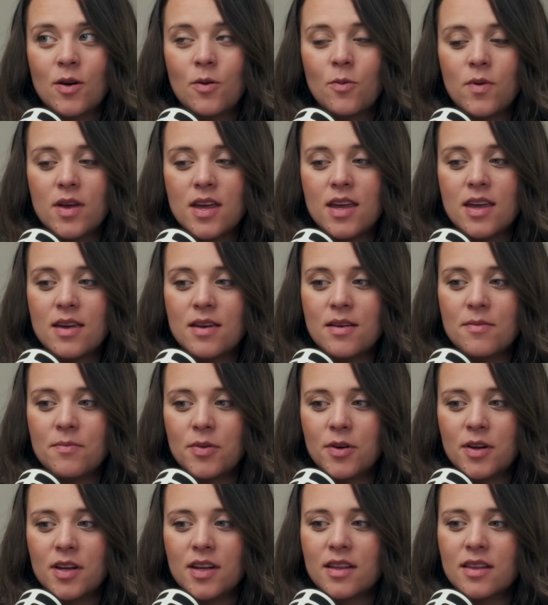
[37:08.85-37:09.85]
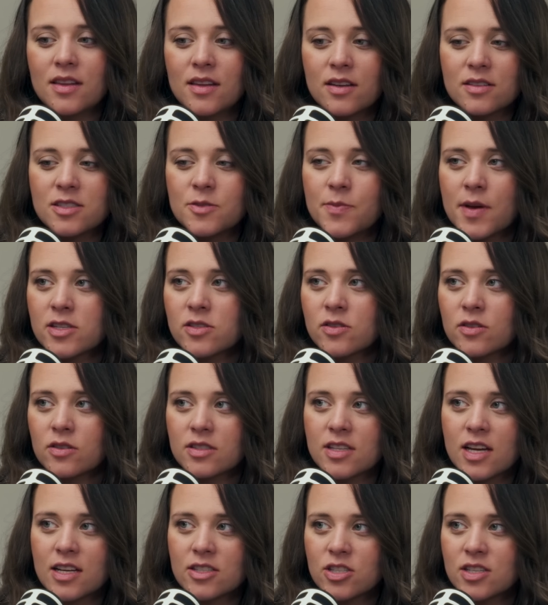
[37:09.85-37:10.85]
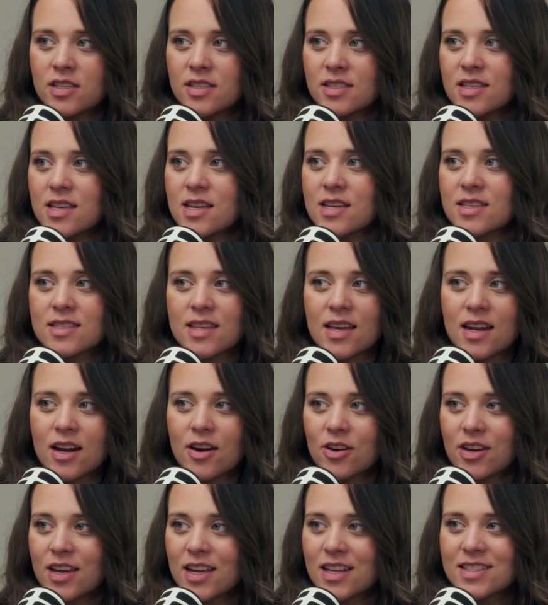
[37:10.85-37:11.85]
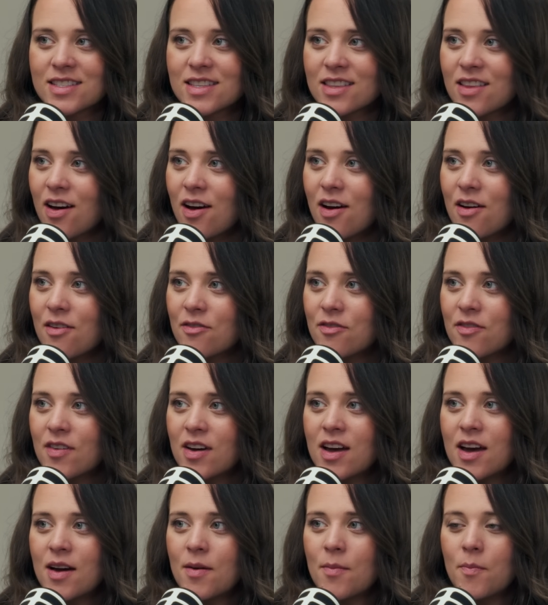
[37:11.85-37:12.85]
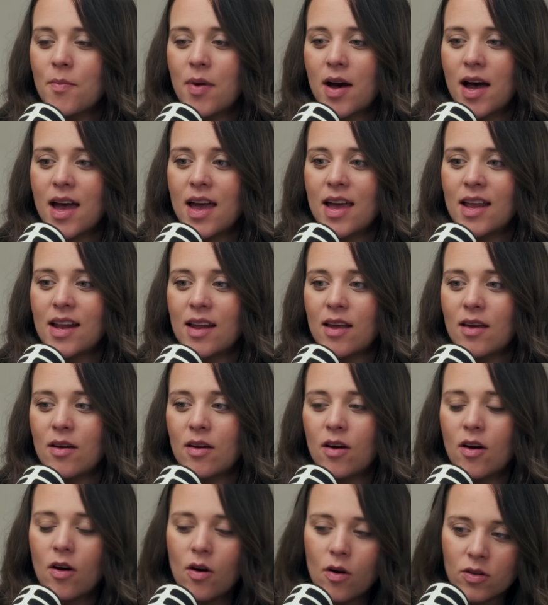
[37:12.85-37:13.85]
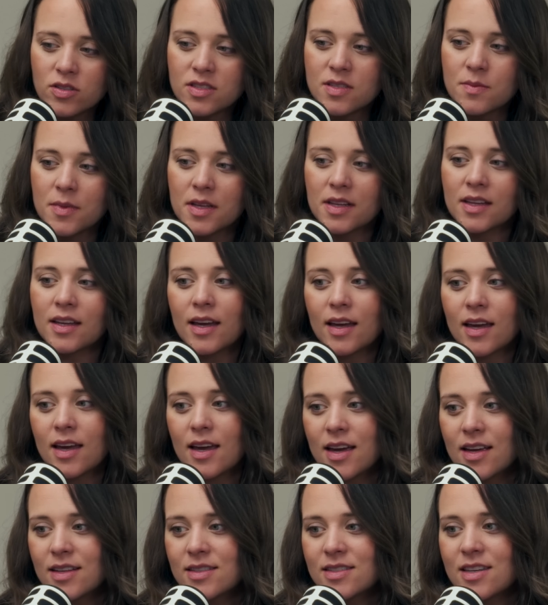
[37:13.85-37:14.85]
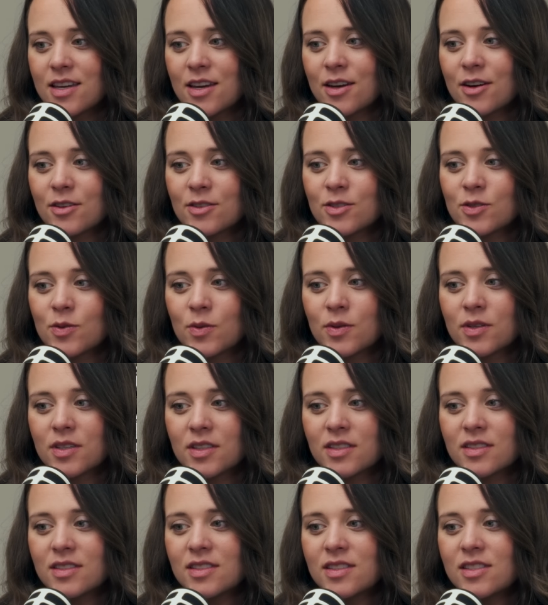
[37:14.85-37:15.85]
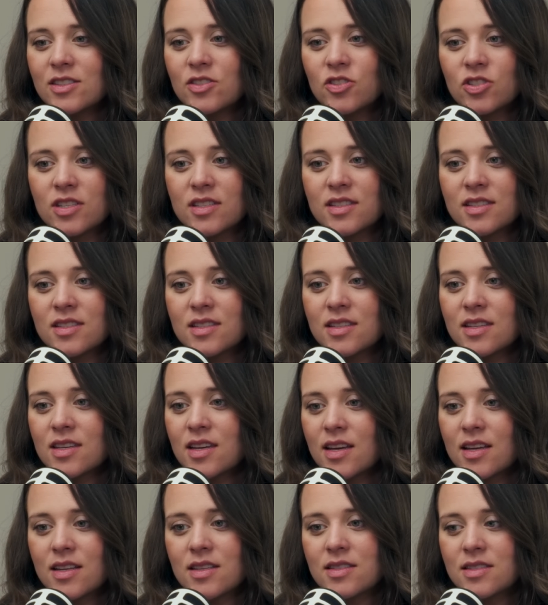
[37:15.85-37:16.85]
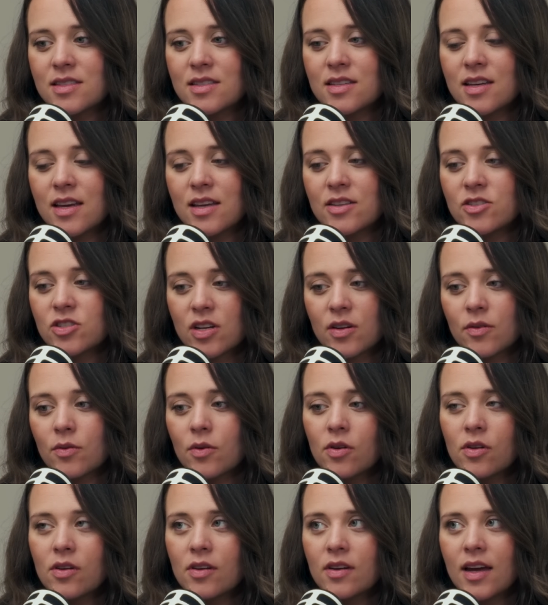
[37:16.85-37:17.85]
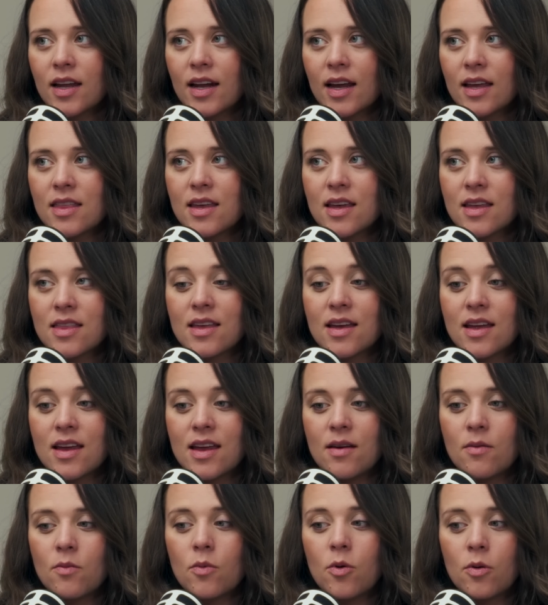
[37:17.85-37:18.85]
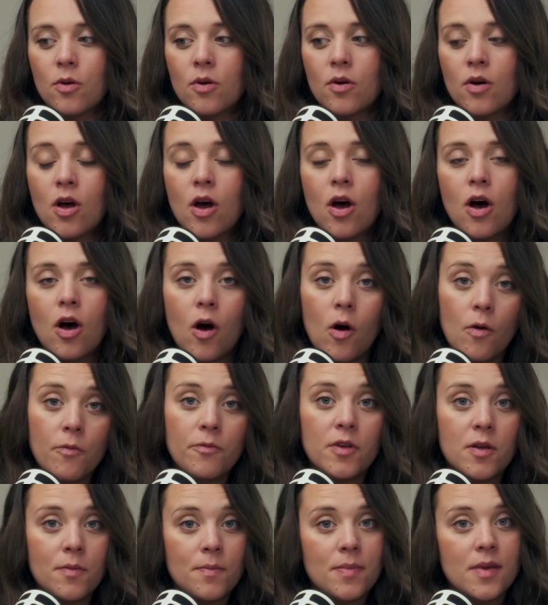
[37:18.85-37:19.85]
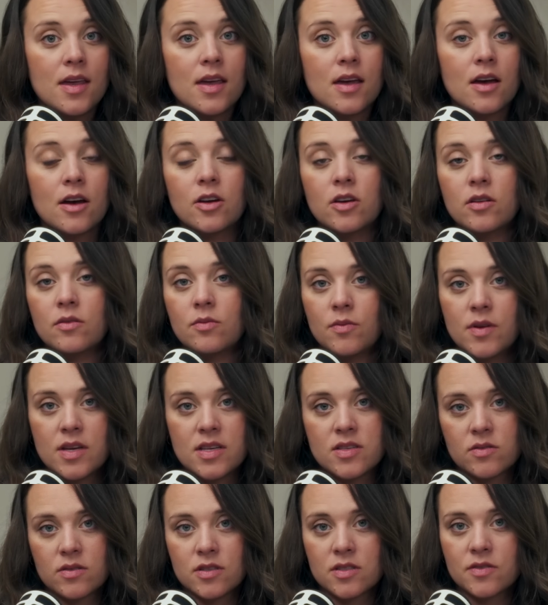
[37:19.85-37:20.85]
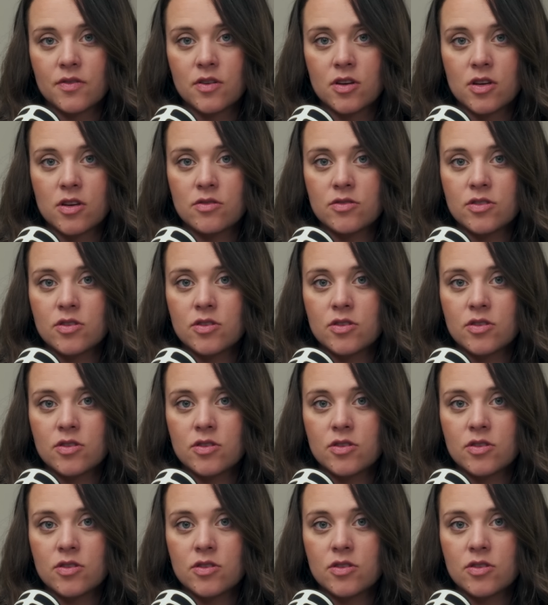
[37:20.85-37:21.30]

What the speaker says: We put in special little touches, things that our kids love, but ultimately it's geared towards just kids in general. And I think that it will hopefully be a good resource for you.